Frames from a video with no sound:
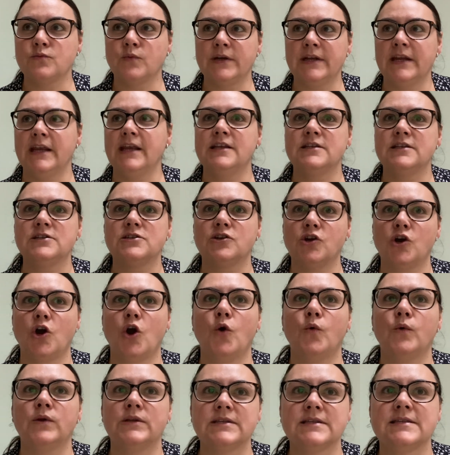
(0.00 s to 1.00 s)
We need to
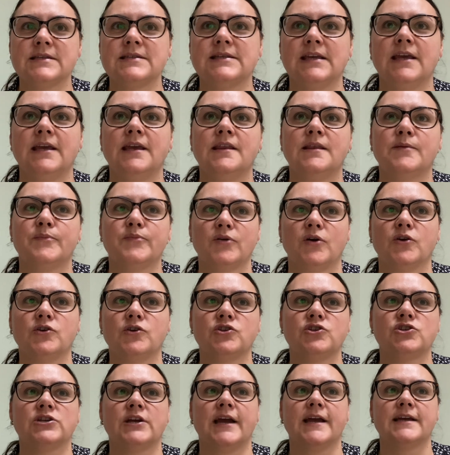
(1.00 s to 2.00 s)
go and see the
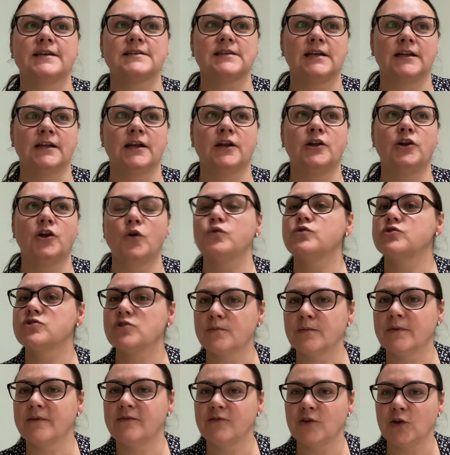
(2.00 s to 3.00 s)
projects, and I know
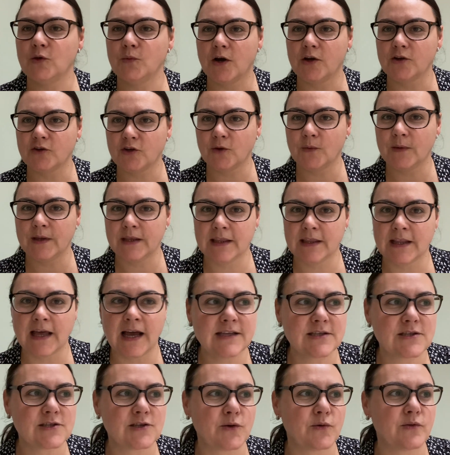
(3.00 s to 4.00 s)
some of you are doing
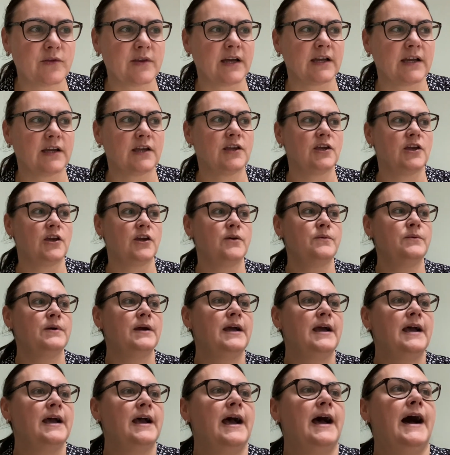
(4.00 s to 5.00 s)
that, so thank you.
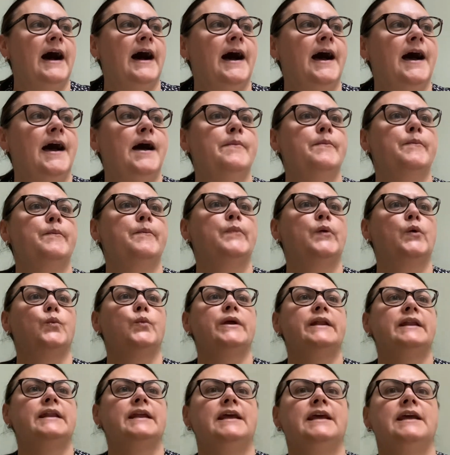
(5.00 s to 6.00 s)
But
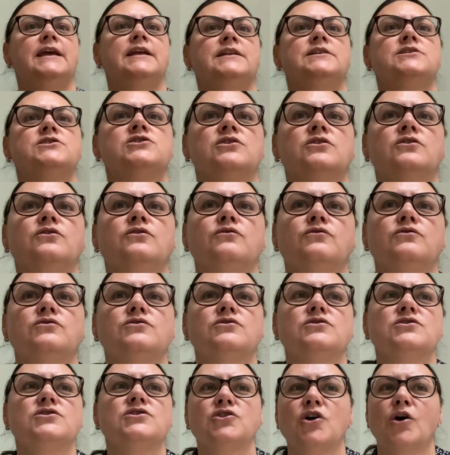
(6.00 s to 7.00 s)
we need to
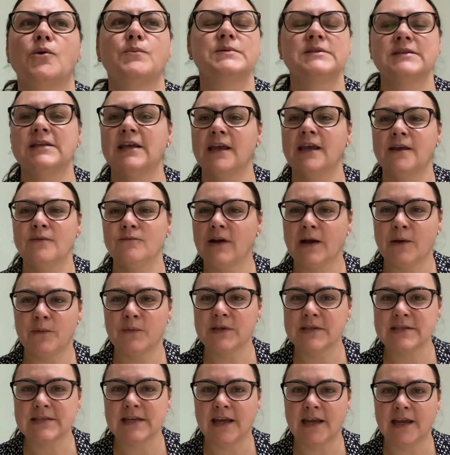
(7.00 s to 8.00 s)
stop sitting around
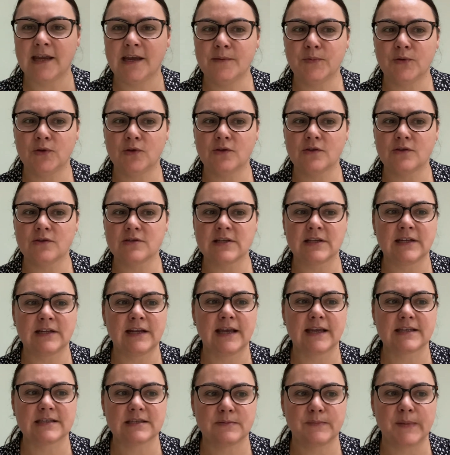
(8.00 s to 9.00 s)
the tables and
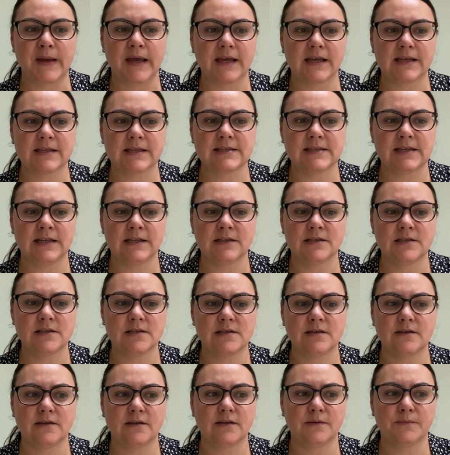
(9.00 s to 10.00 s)
expecting
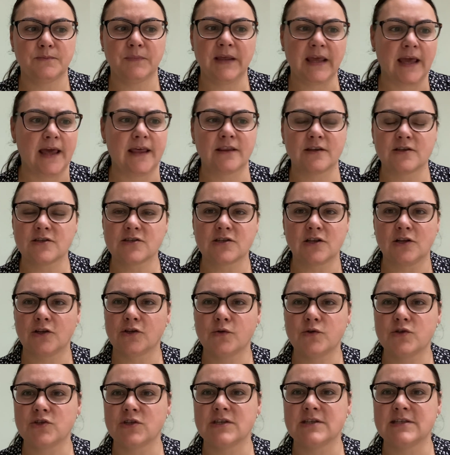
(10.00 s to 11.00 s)
to get the
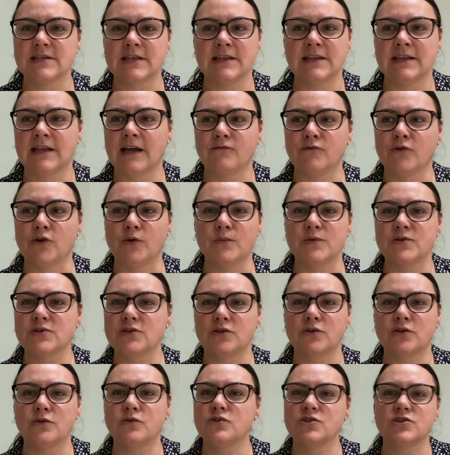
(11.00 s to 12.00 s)
solutions in that room. The
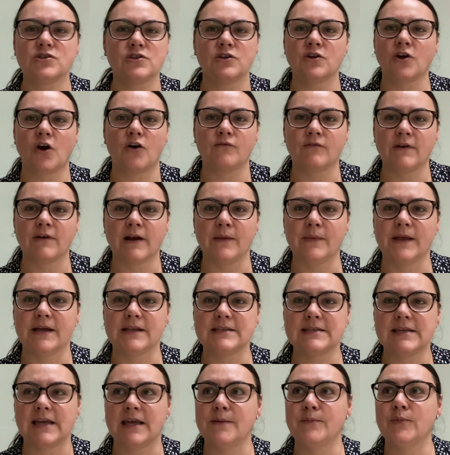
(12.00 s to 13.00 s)
solutions are not around
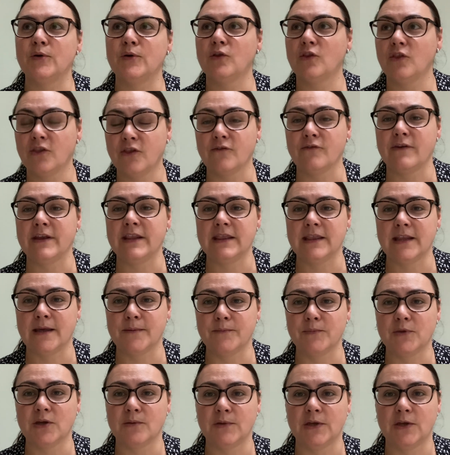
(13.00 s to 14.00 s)
that table, they're in
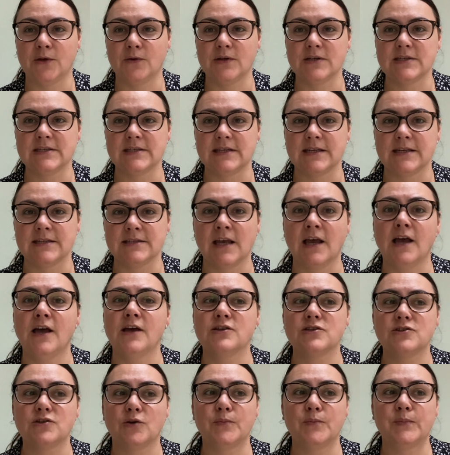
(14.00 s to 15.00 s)
them communities.
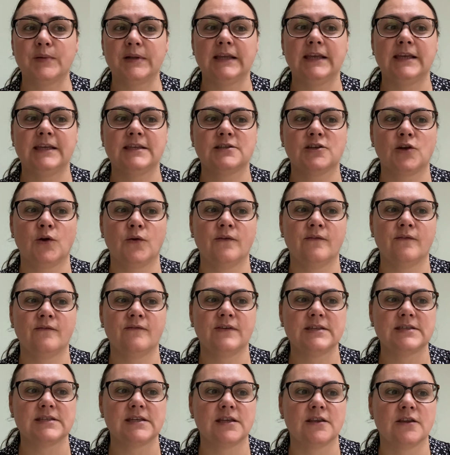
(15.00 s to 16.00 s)
So please go and
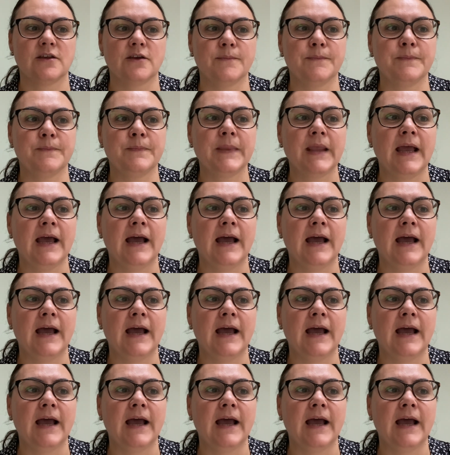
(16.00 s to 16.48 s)
visit them.